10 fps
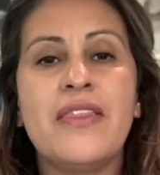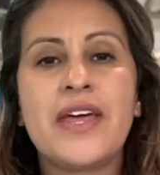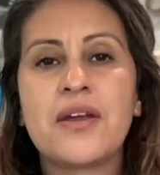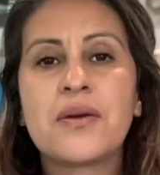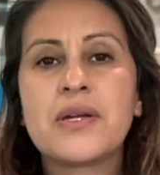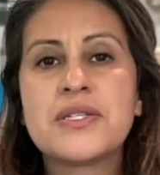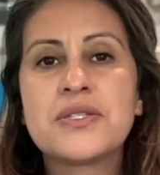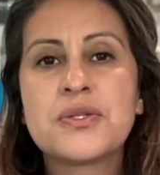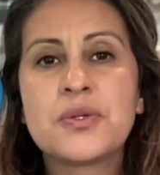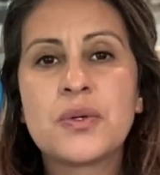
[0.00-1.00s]
that are going
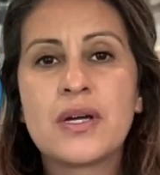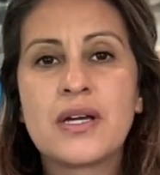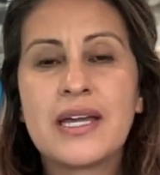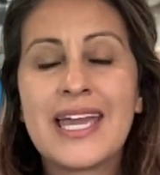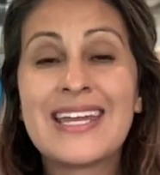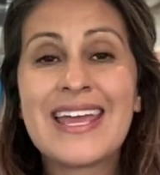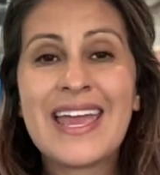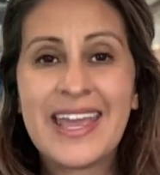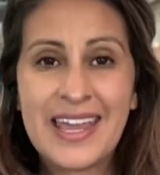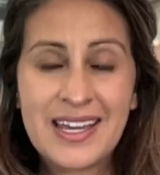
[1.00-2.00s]
to
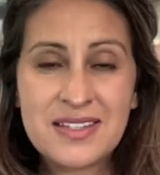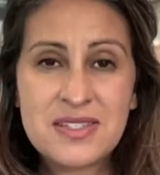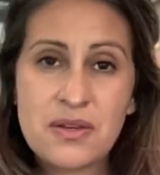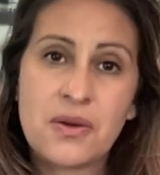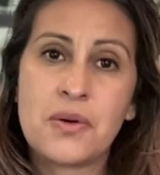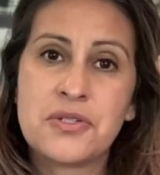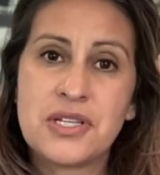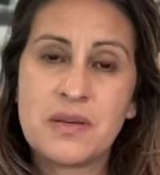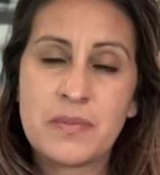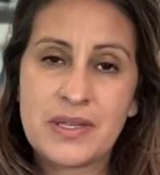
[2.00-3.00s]
enhance your
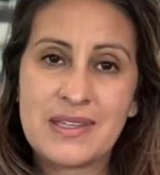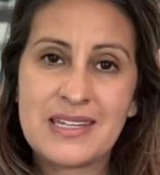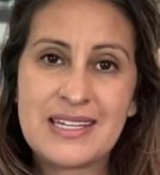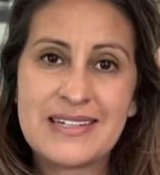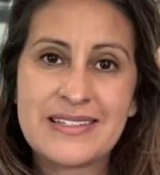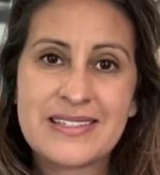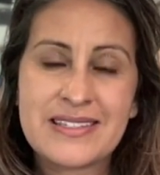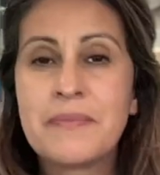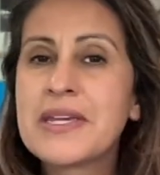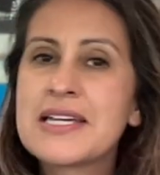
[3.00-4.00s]
coaching
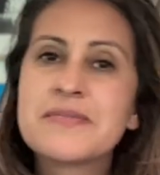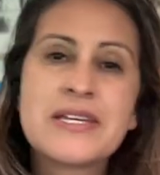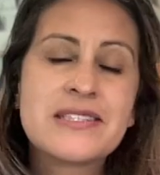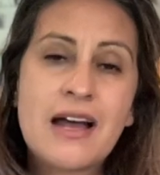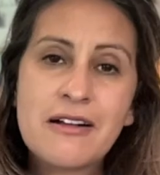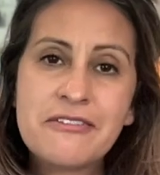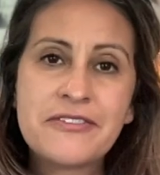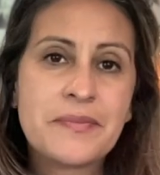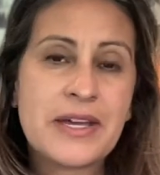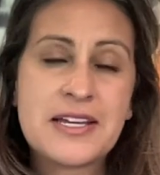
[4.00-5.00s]
abilities. Because
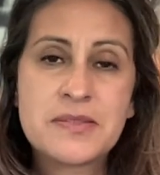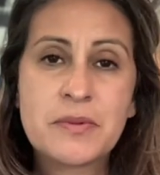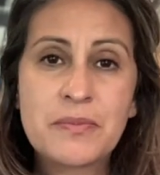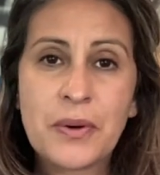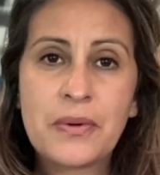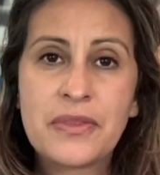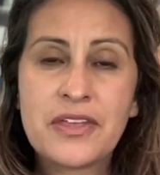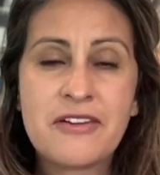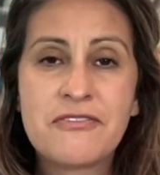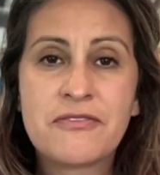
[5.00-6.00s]
myself and my husband both
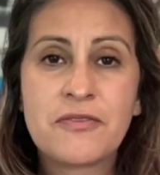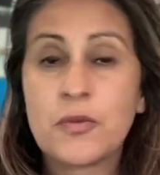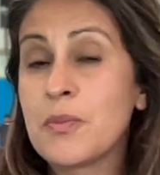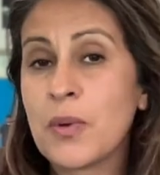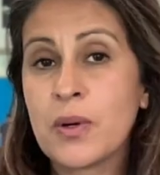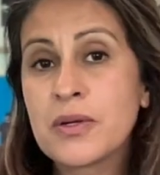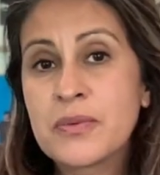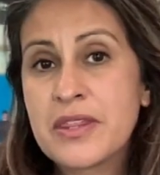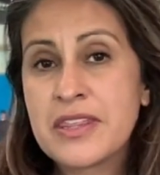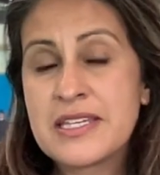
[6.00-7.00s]
were born
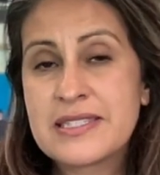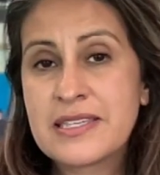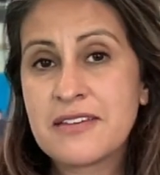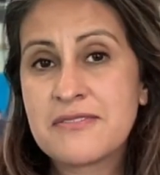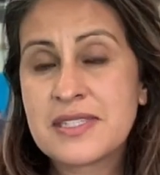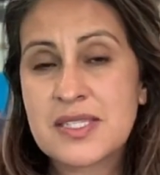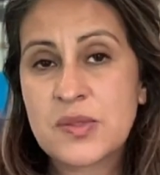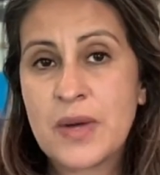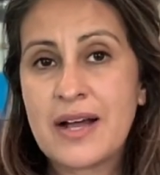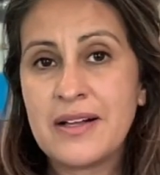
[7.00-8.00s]
with these gifts
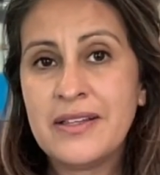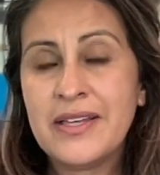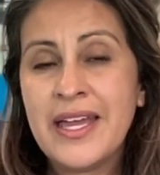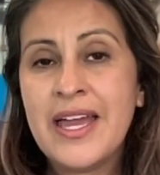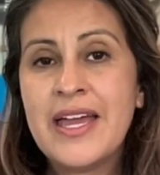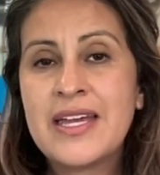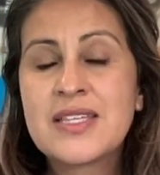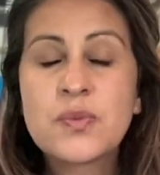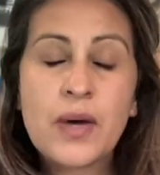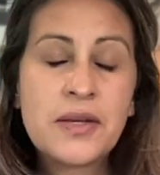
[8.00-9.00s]
as well.
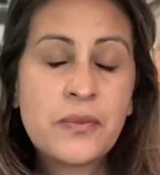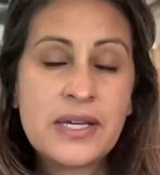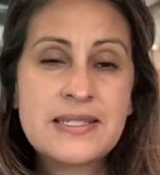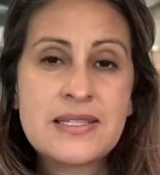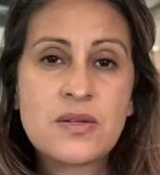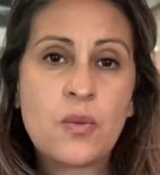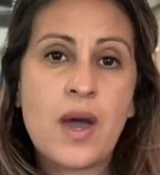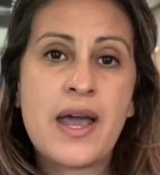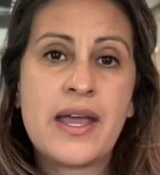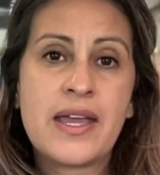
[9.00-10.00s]
It's one reason
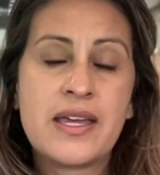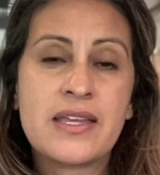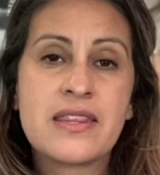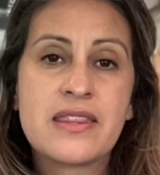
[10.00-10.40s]
why